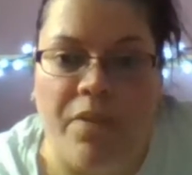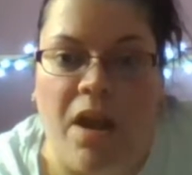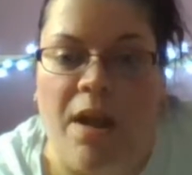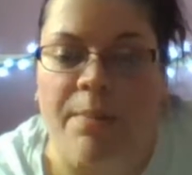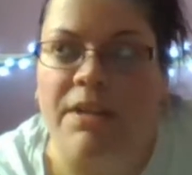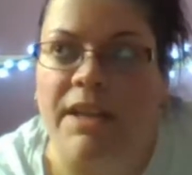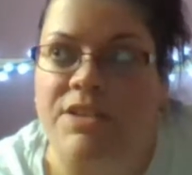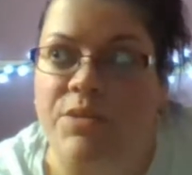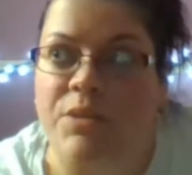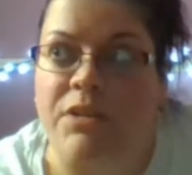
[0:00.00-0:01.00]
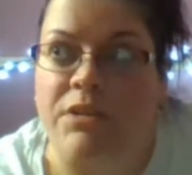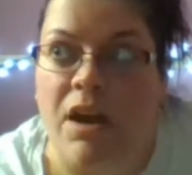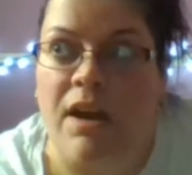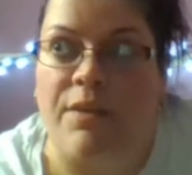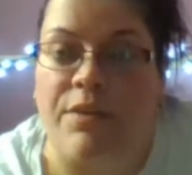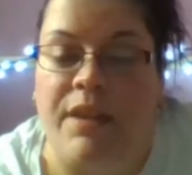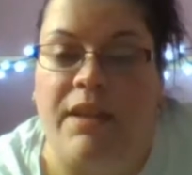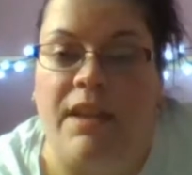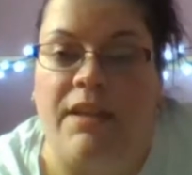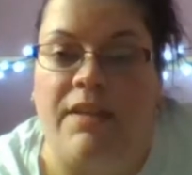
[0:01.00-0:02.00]
I've been like doing a lot of
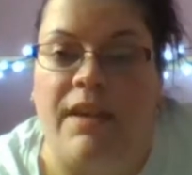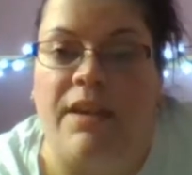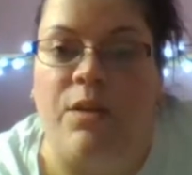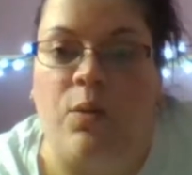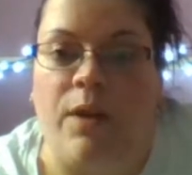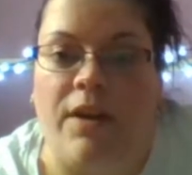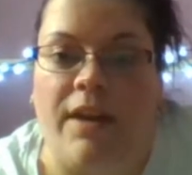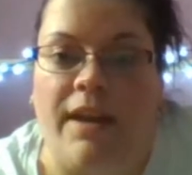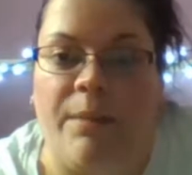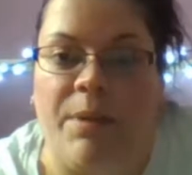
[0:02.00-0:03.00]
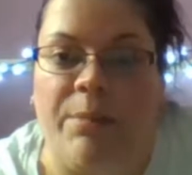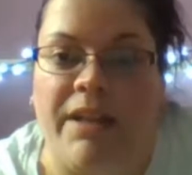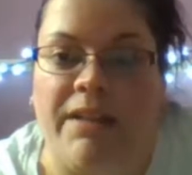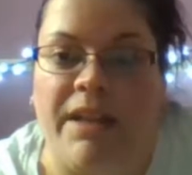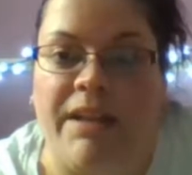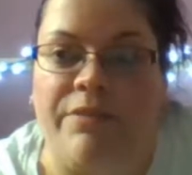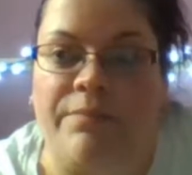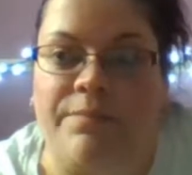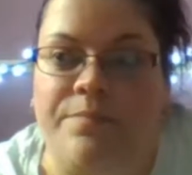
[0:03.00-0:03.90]
thinking, like where I am in my life.